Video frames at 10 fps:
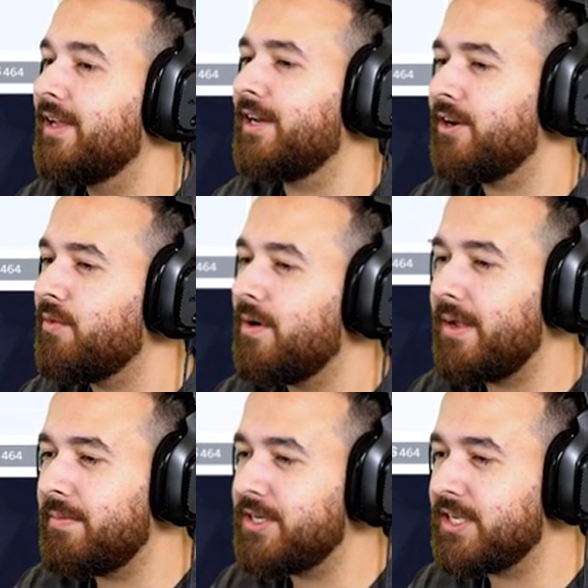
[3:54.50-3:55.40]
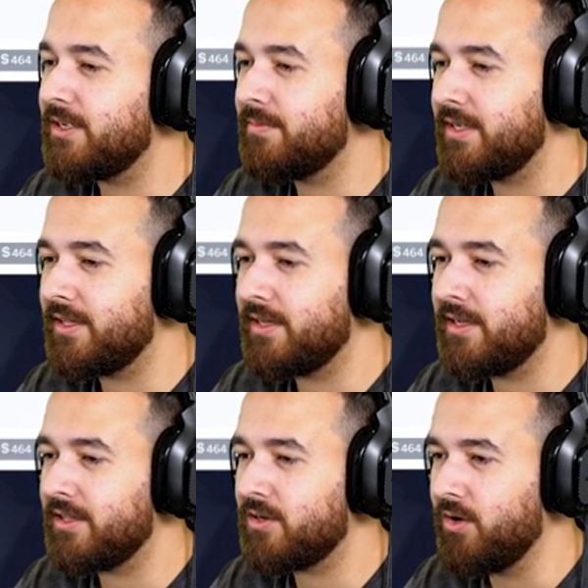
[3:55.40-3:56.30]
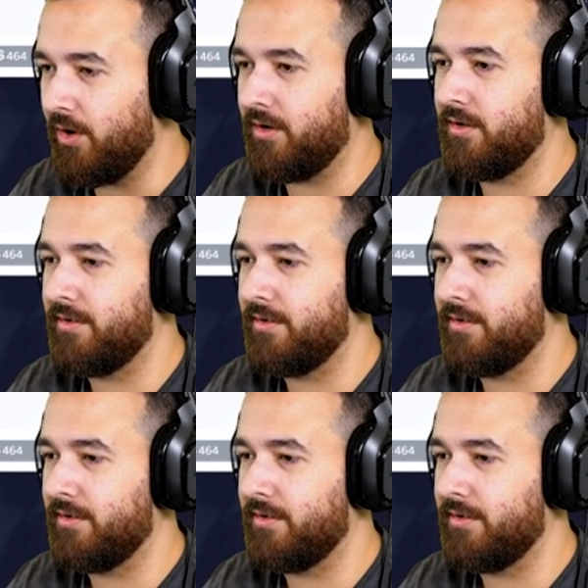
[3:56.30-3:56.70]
And you know what? Maybe she can be the the cook.